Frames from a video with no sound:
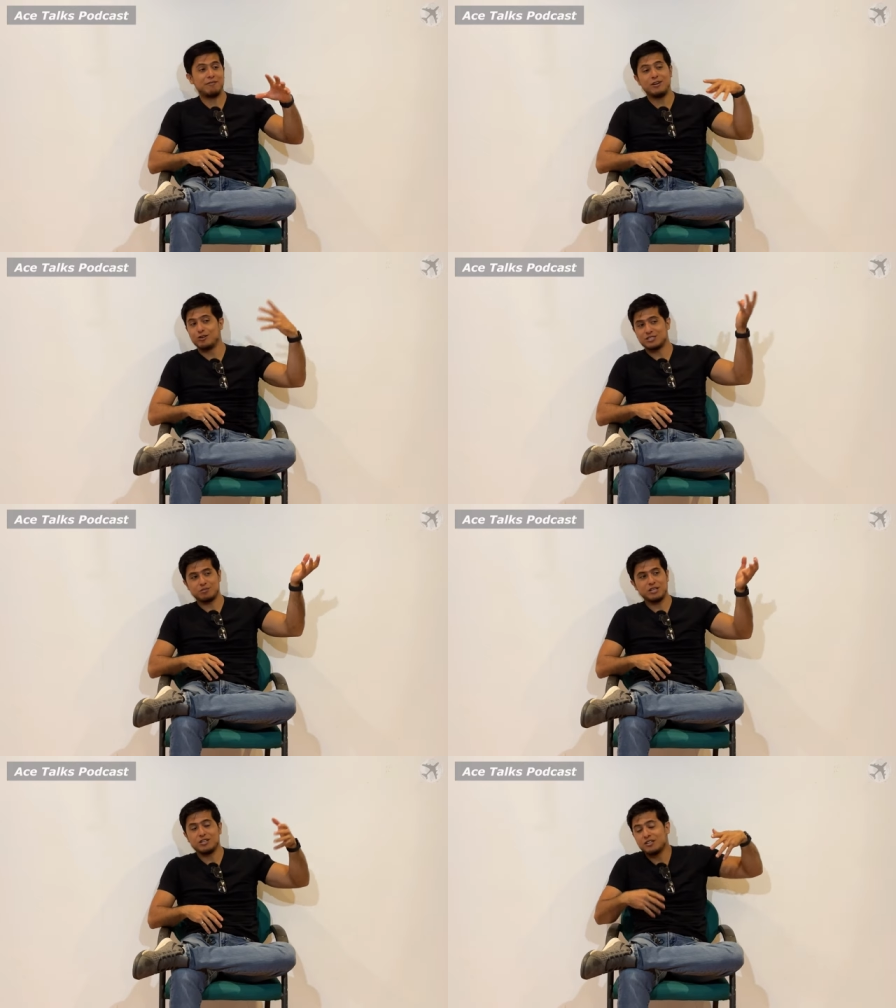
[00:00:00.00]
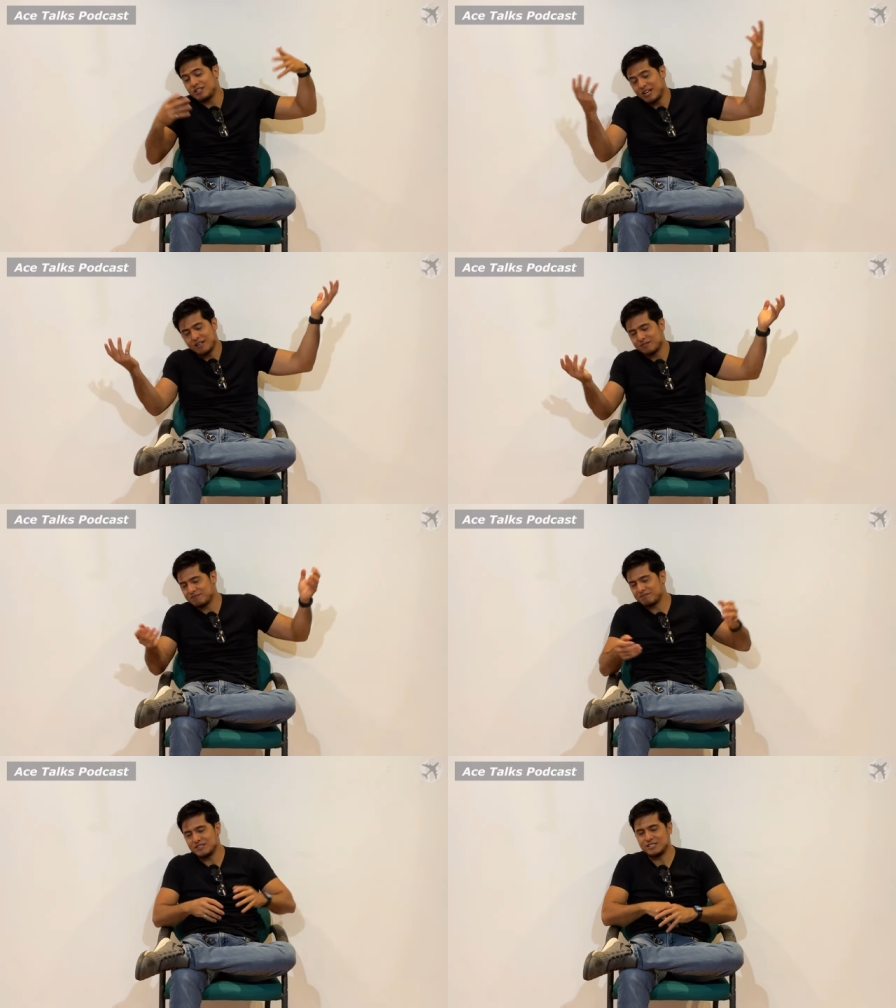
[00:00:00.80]
video is something good, hey,
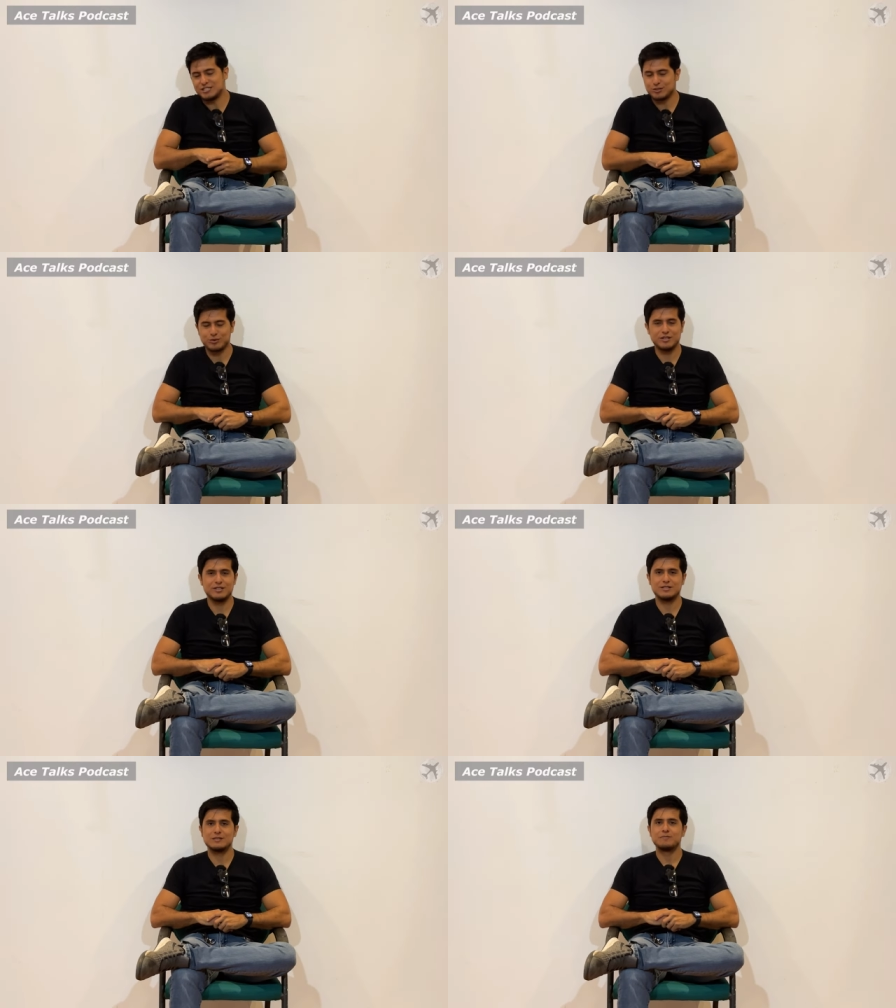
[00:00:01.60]
that's just what it is.